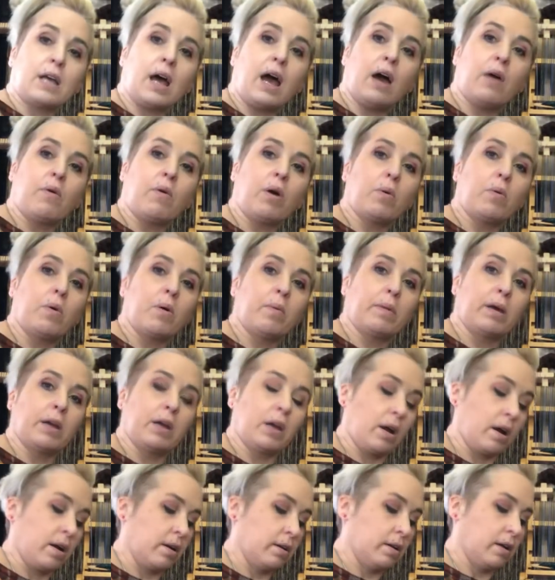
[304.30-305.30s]
how I want my
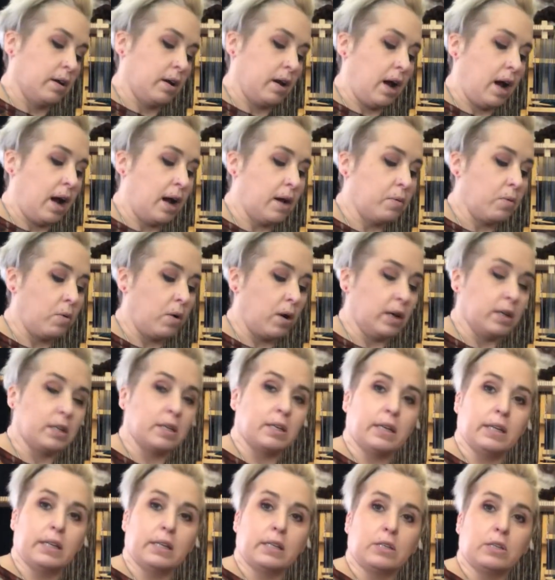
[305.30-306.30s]
yarn. I want
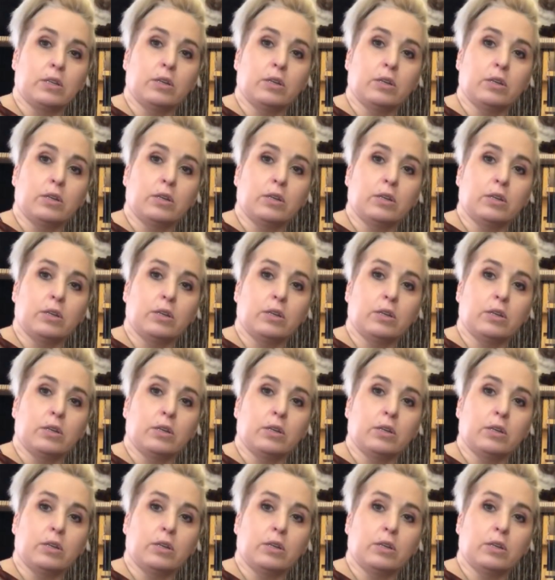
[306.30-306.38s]
it